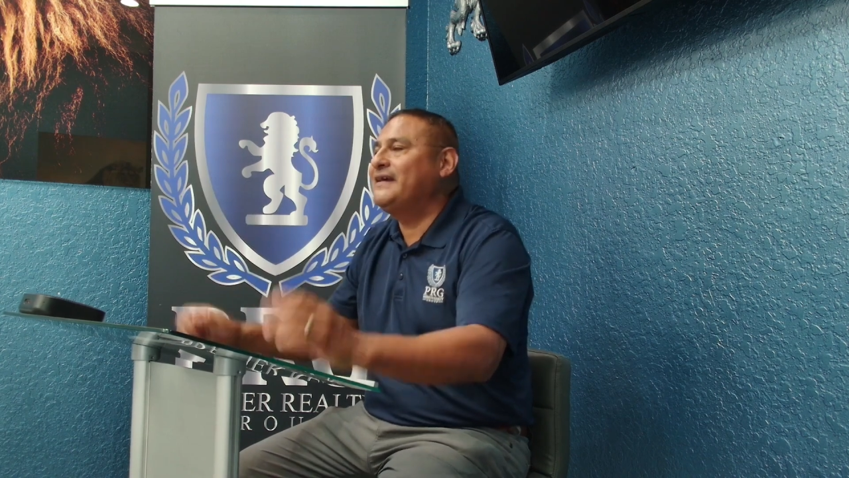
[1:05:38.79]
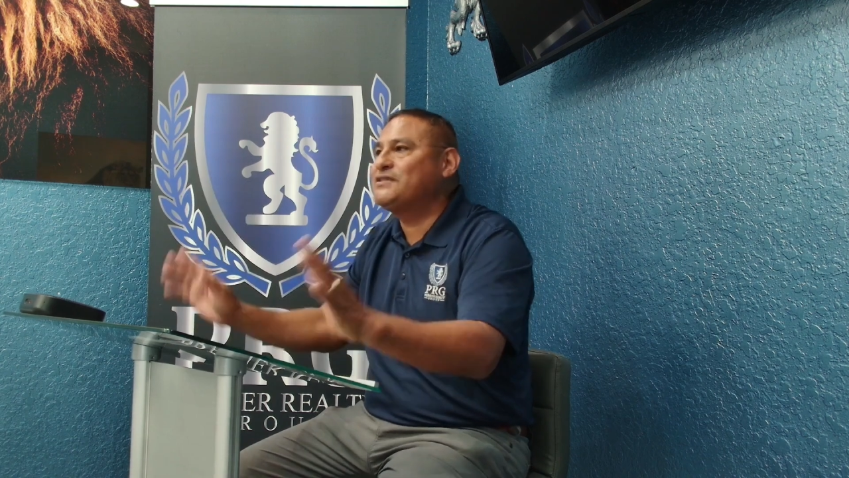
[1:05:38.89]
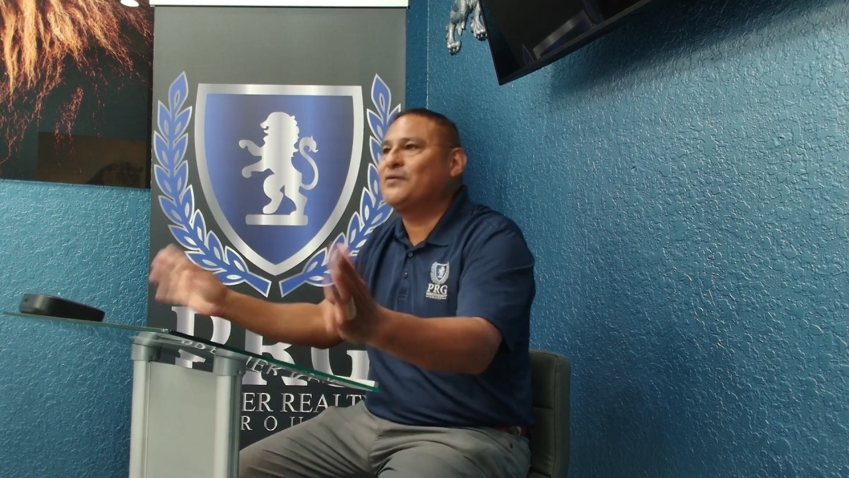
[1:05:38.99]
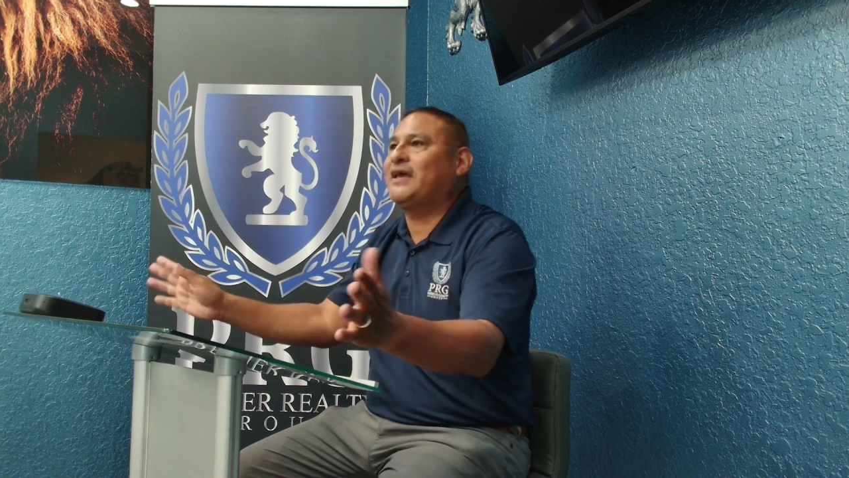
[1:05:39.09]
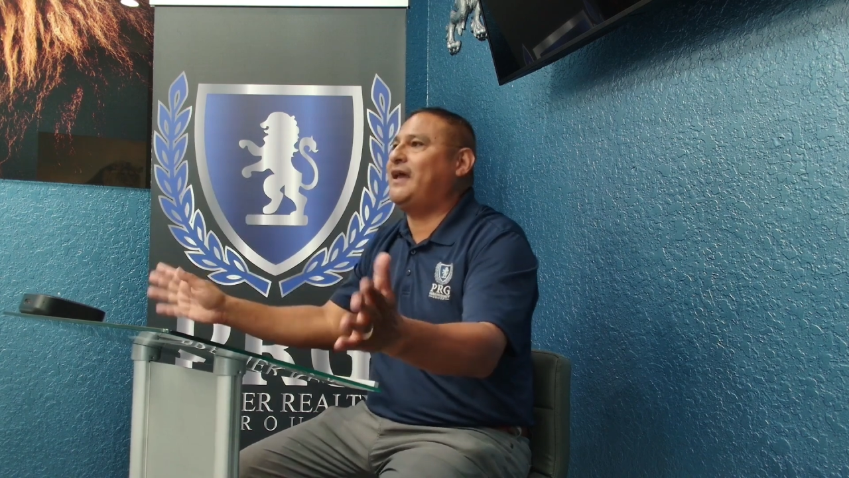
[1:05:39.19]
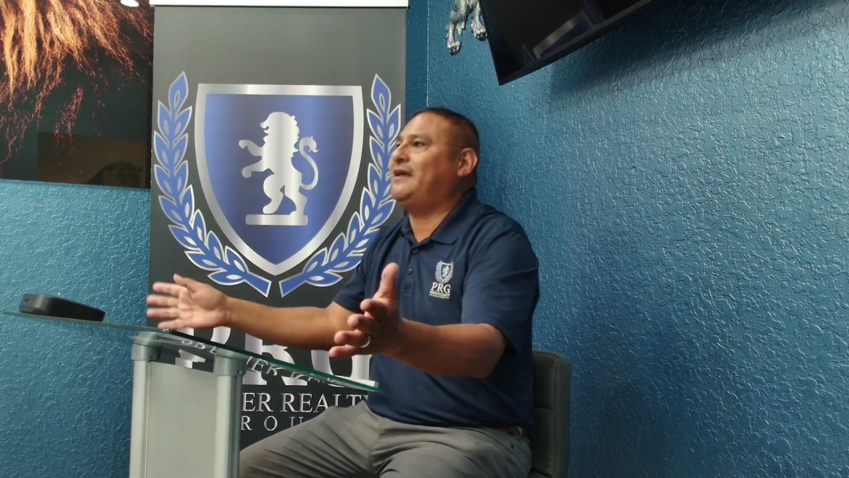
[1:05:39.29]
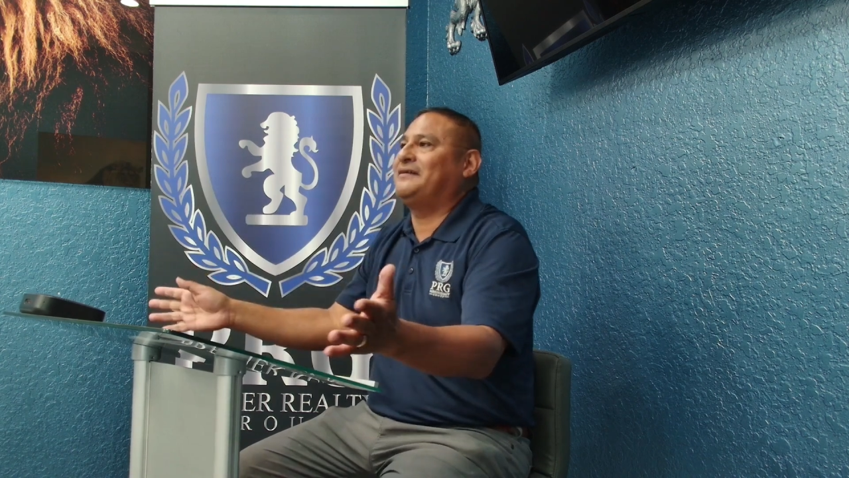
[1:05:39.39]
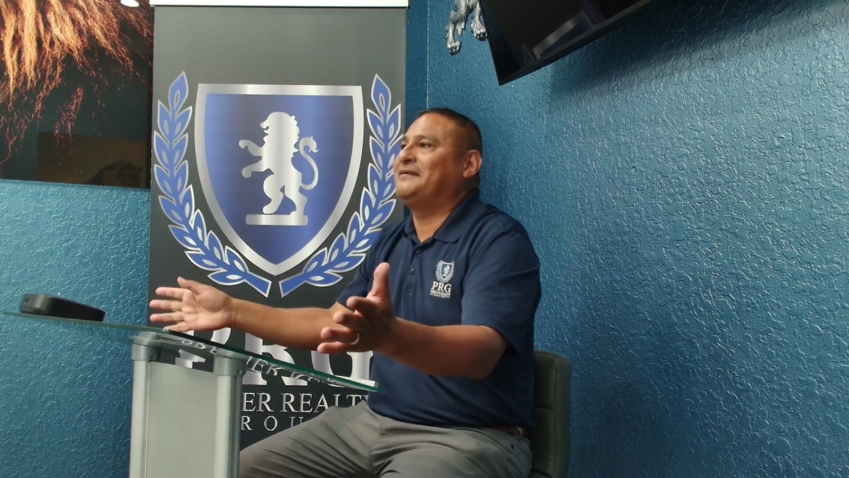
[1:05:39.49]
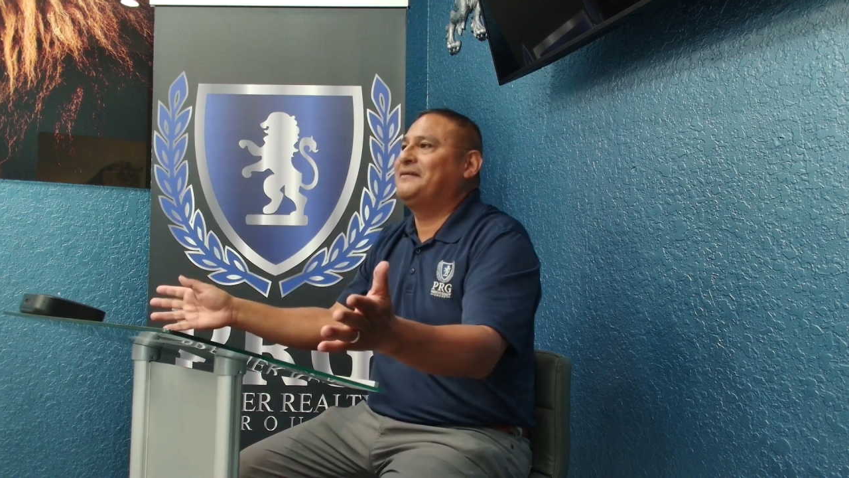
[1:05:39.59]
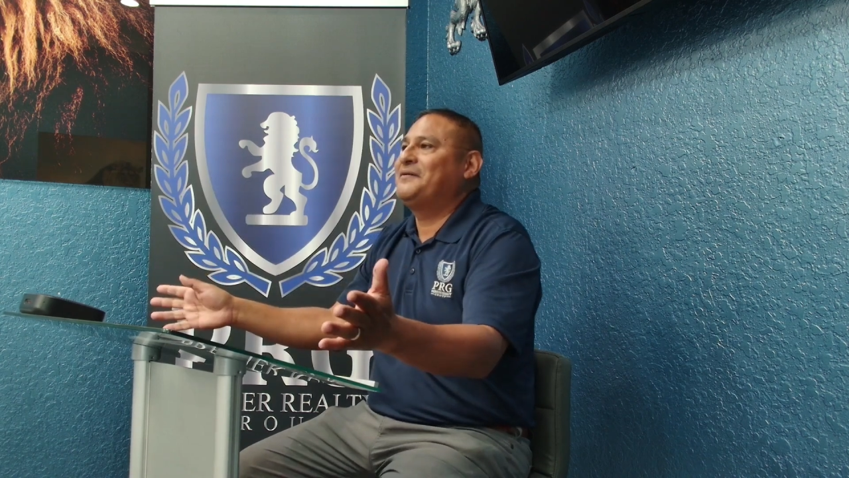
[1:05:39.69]
It's
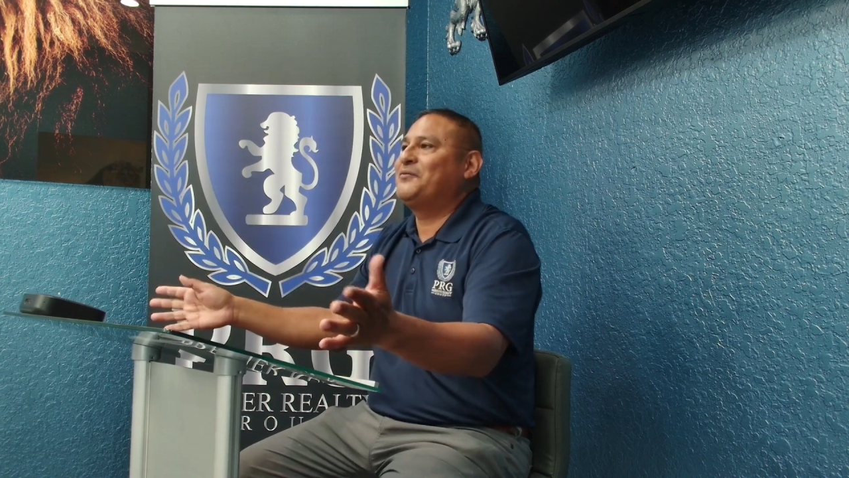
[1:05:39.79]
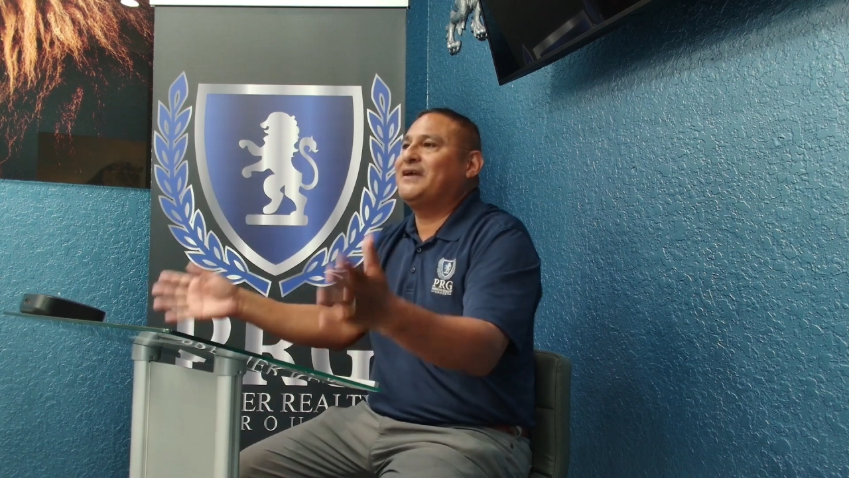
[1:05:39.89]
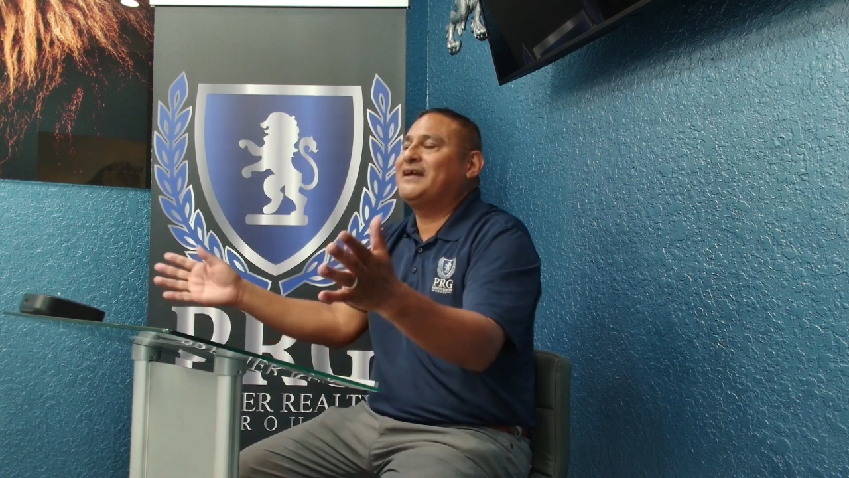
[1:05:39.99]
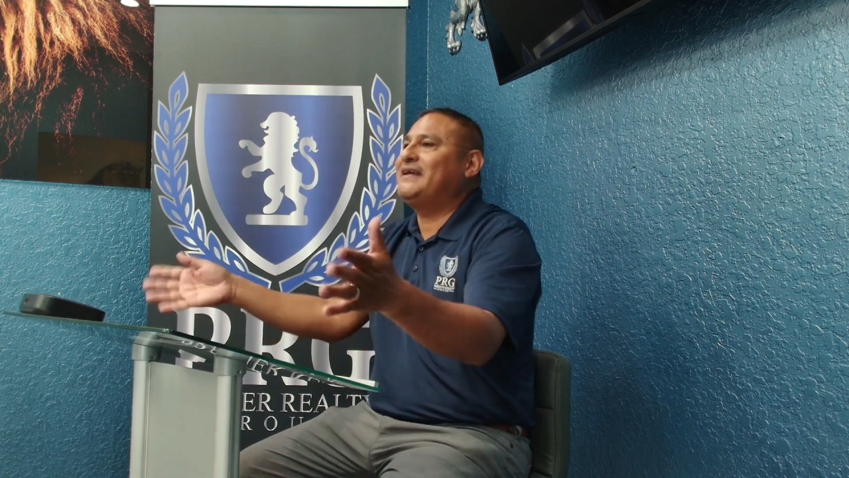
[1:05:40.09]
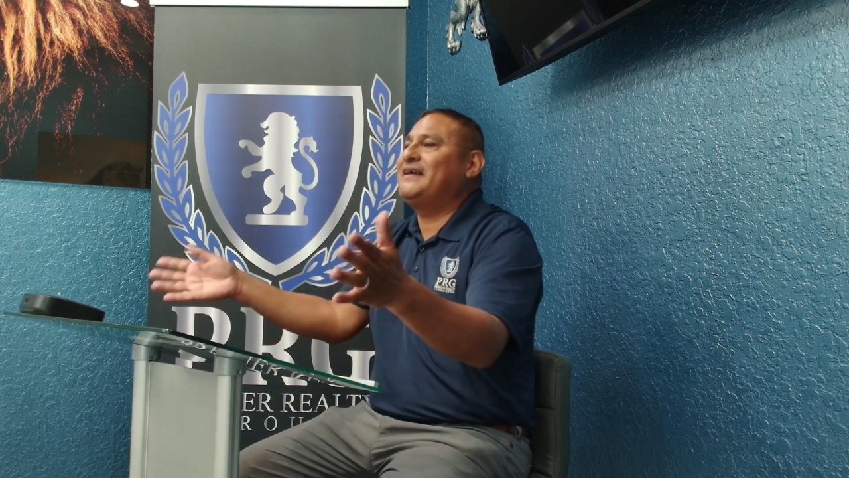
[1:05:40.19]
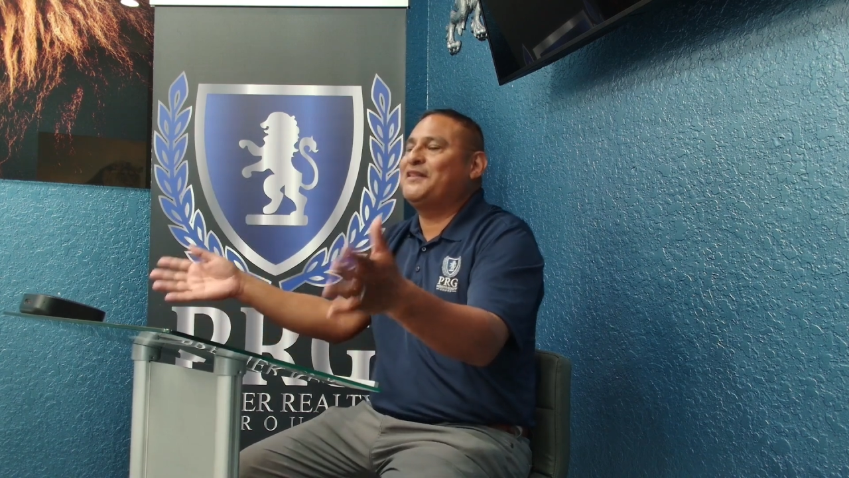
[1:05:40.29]
okay. We're going